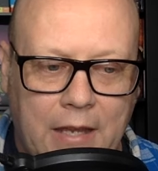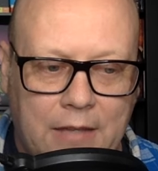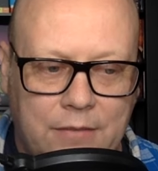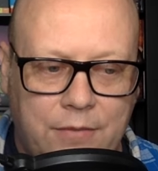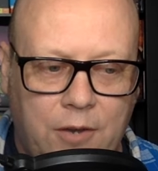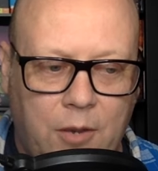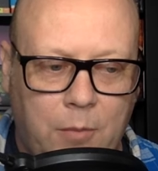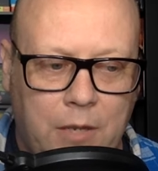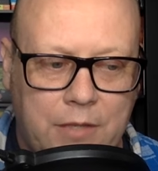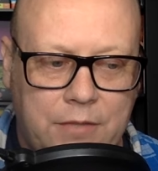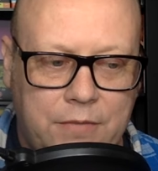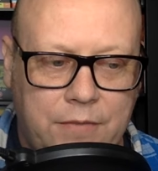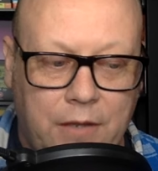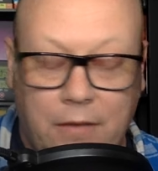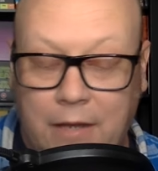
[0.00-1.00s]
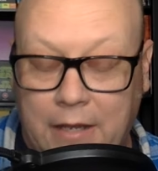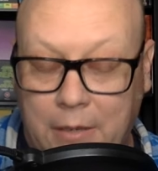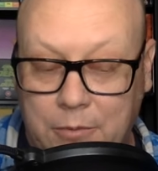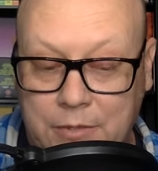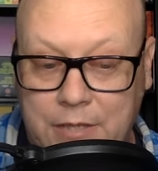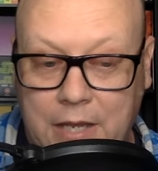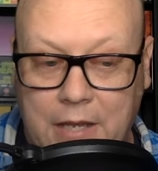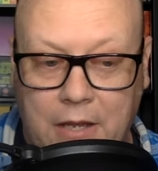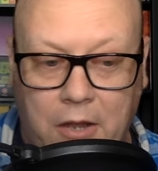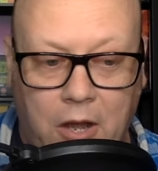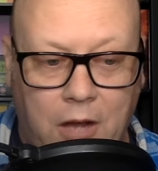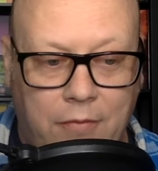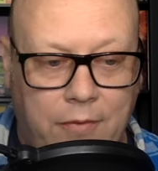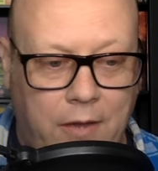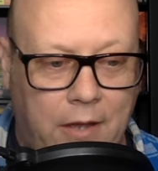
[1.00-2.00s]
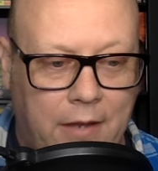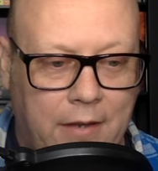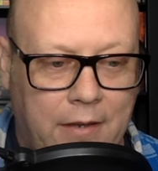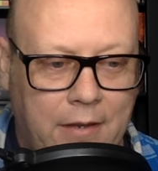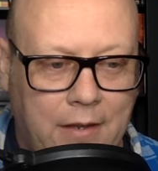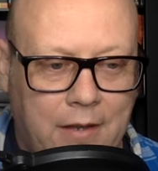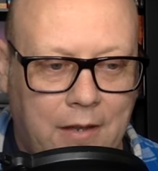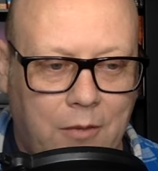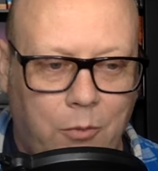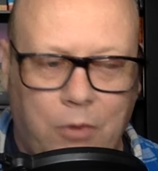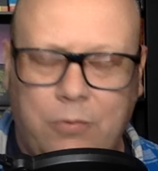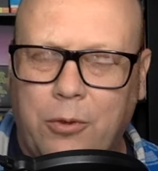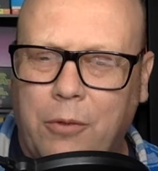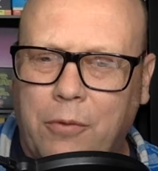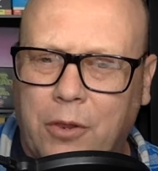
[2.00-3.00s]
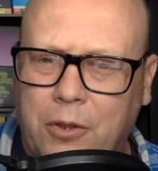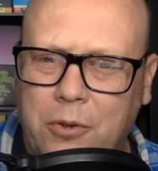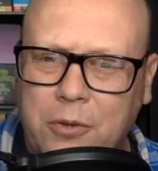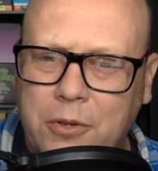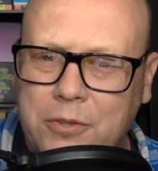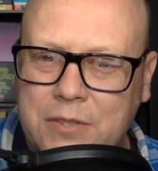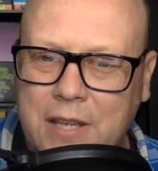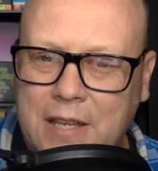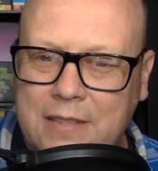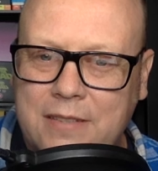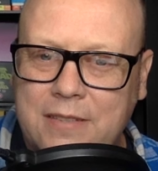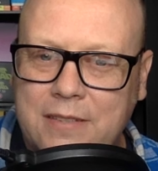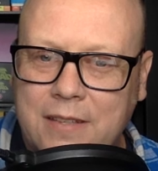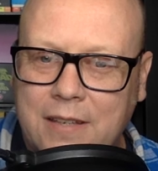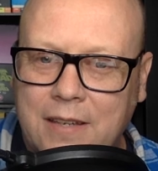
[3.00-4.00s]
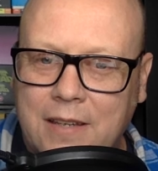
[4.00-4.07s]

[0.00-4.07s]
is very much felt like it was taking off on One Flew Over the Cuckoo's Nest,